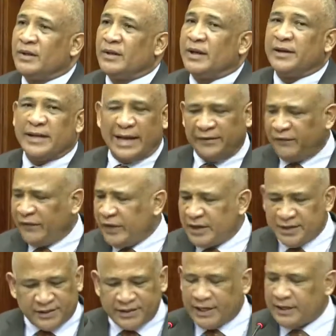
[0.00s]
And I think
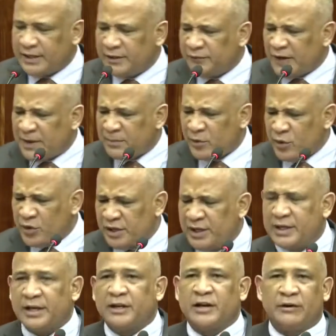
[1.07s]
he said, and if I'm wrong, he
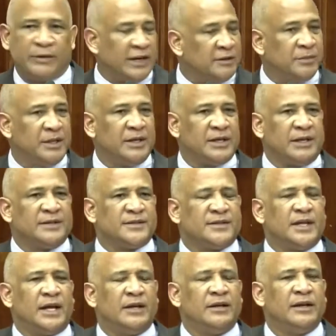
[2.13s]
can correct me, he can
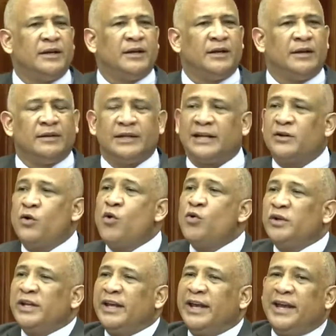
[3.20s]
stand, that
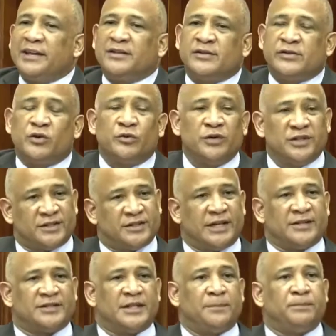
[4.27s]
only 8 tourists
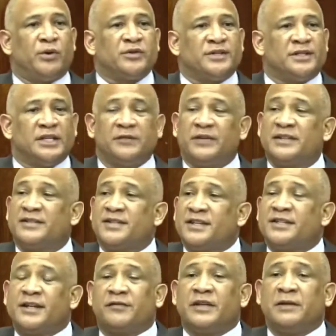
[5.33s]
tested positive and
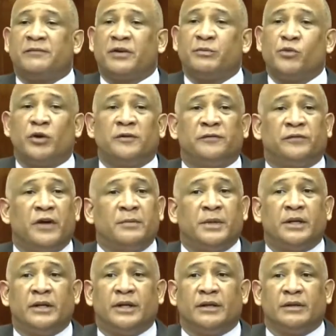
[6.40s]
6 of them from one
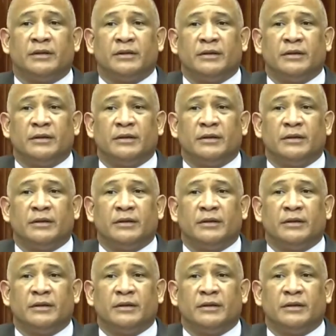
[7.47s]
family.